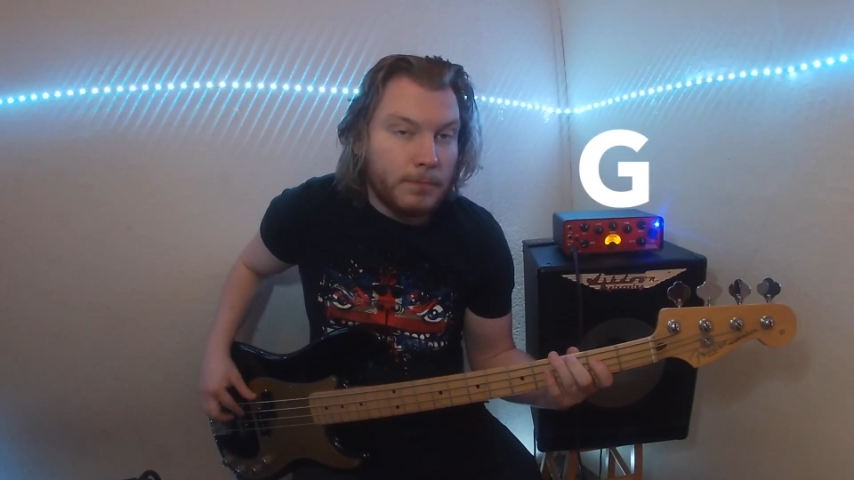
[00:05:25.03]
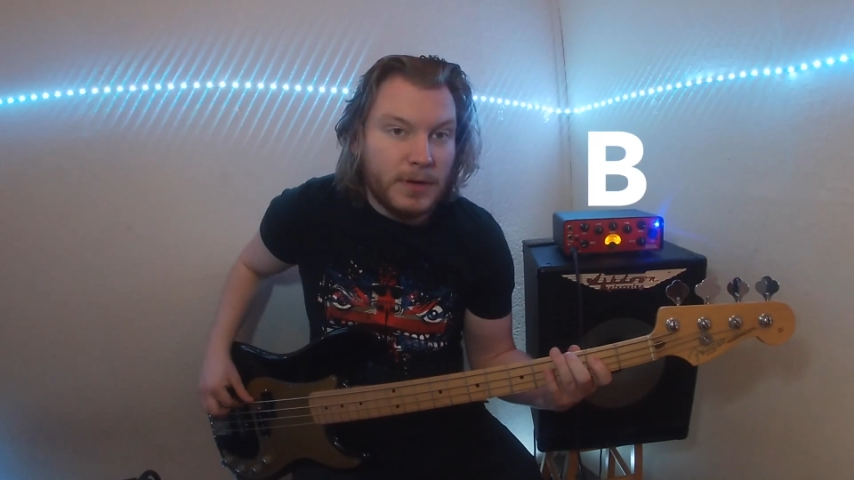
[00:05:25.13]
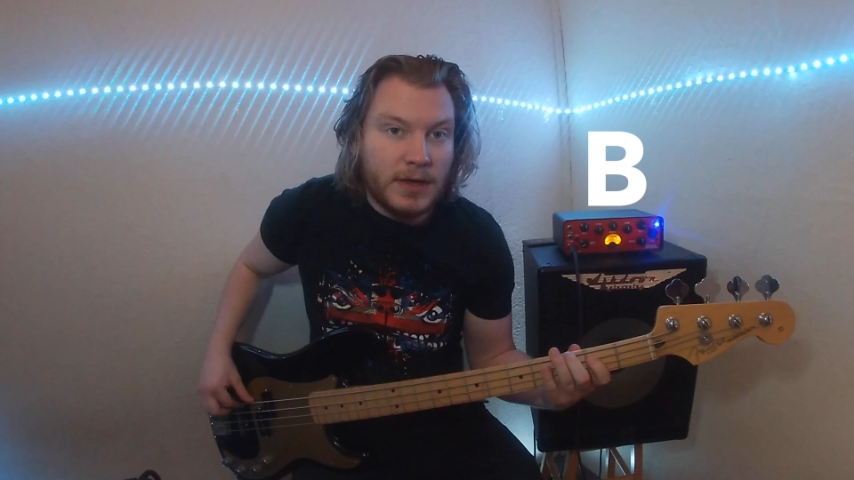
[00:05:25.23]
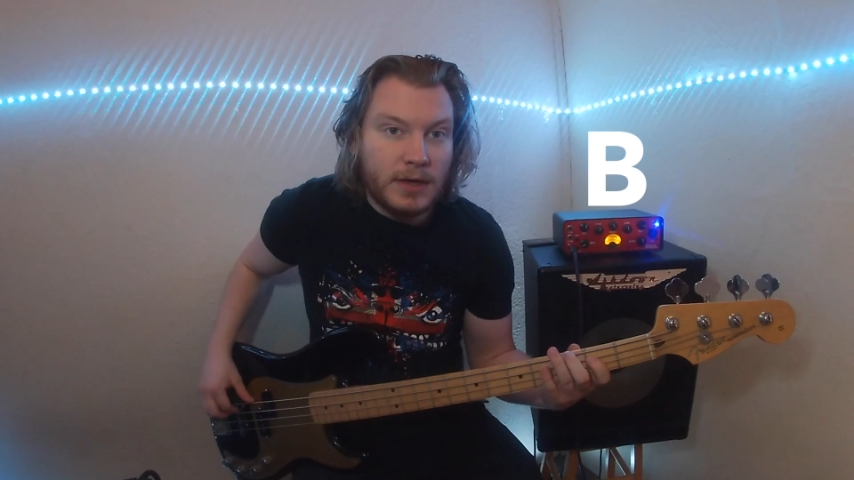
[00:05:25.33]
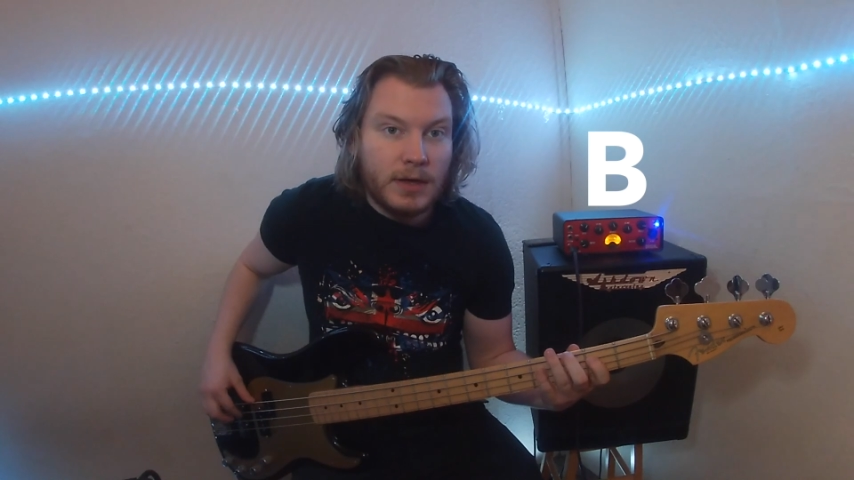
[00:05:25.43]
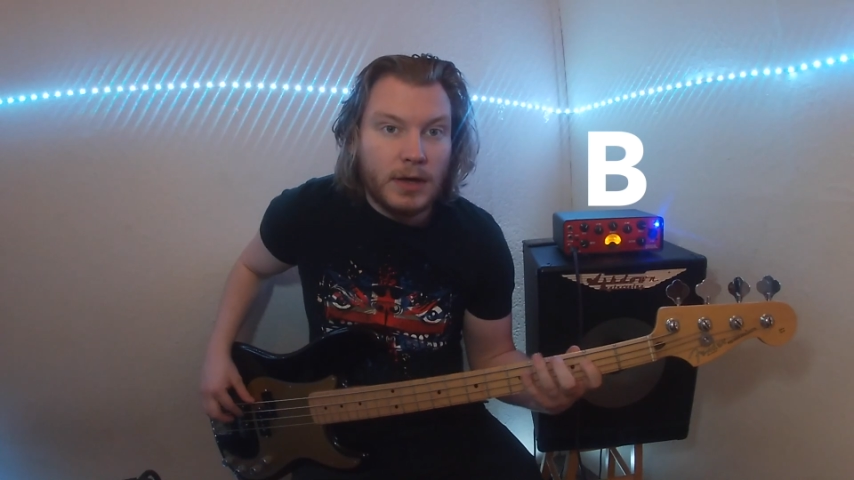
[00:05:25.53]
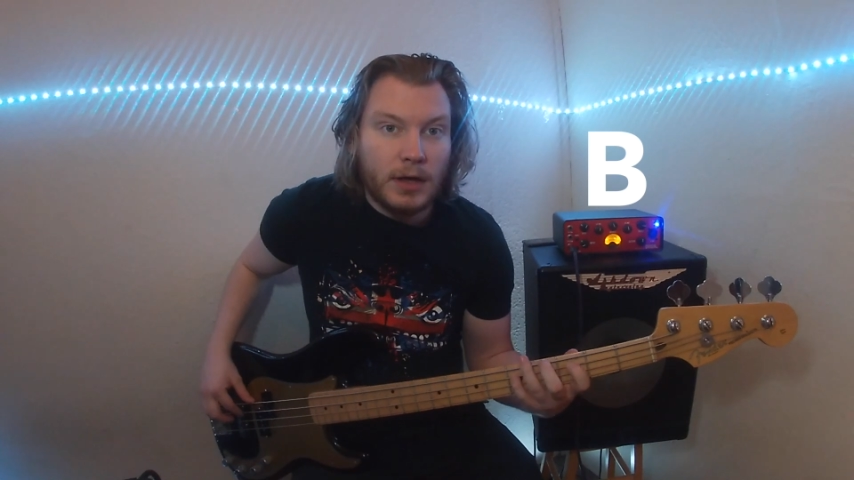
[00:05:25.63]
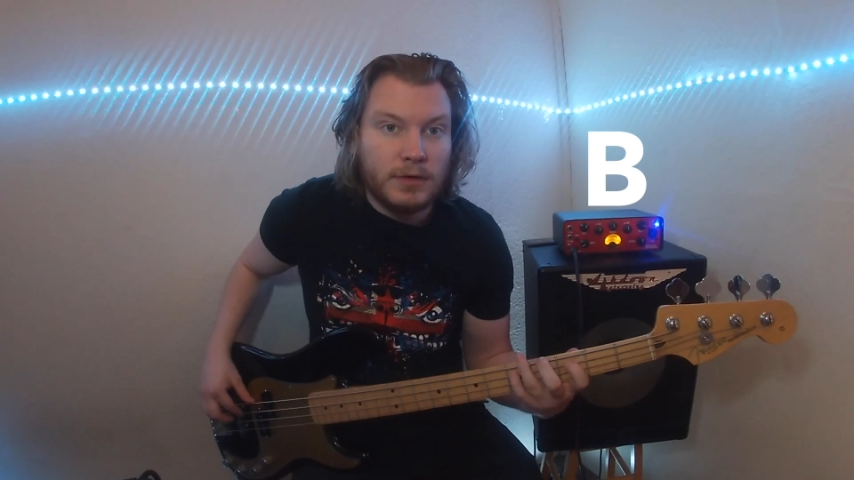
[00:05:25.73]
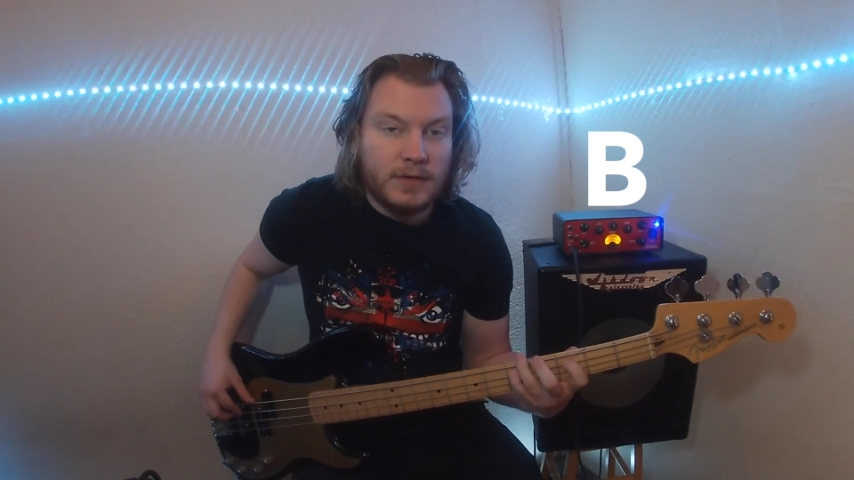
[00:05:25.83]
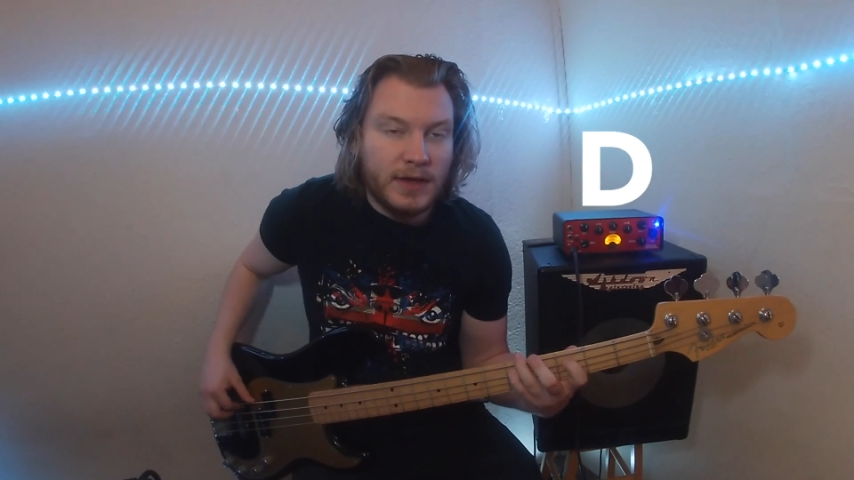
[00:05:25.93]
B
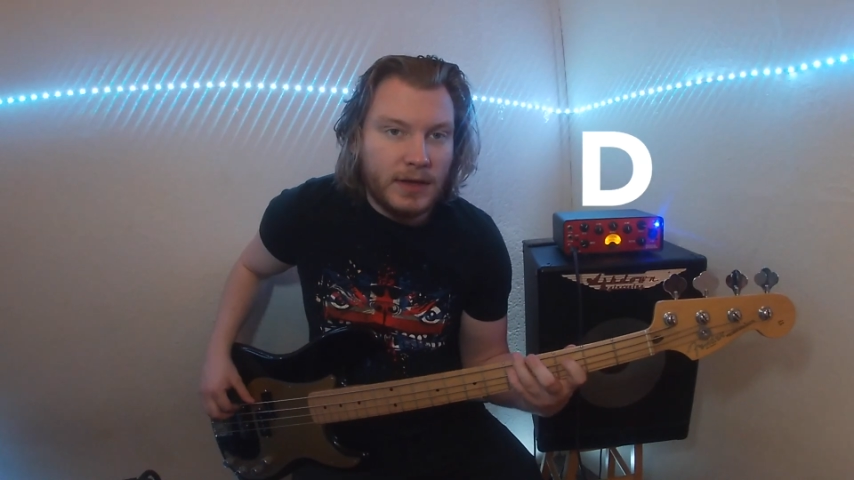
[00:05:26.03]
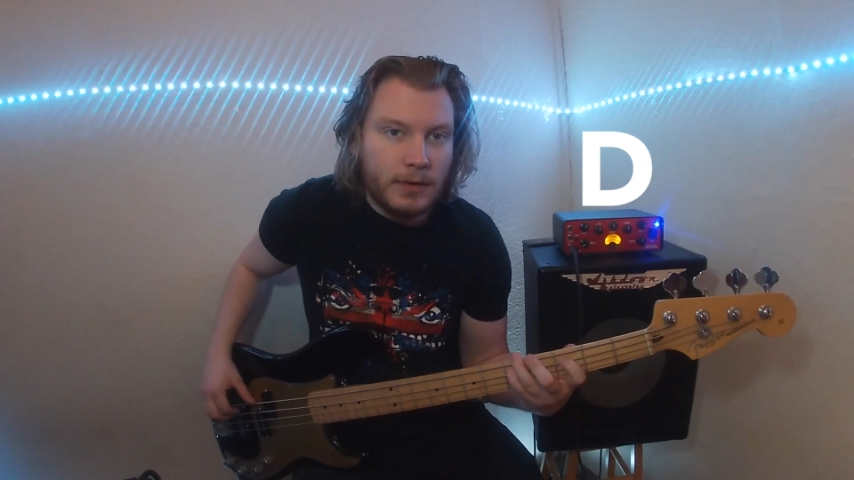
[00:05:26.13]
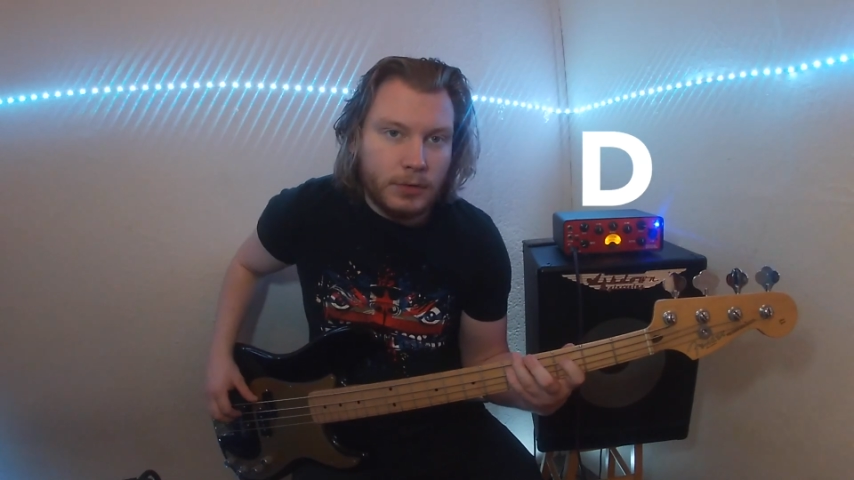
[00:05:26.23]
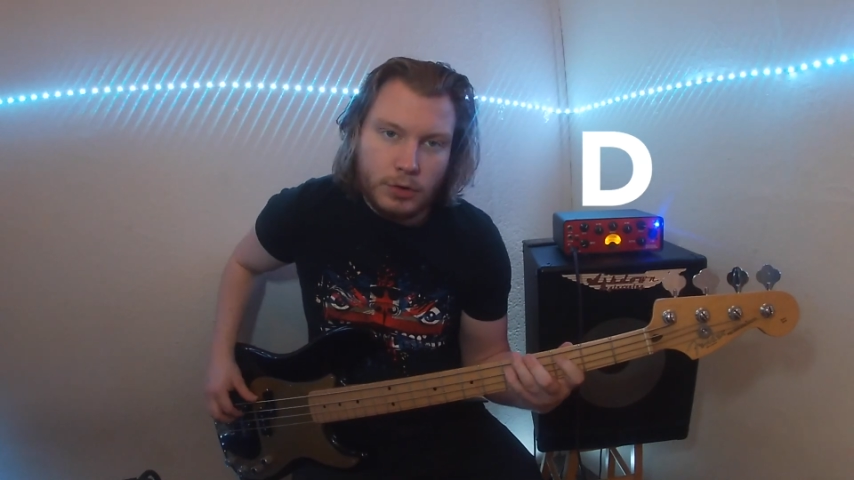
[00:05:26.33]
and D.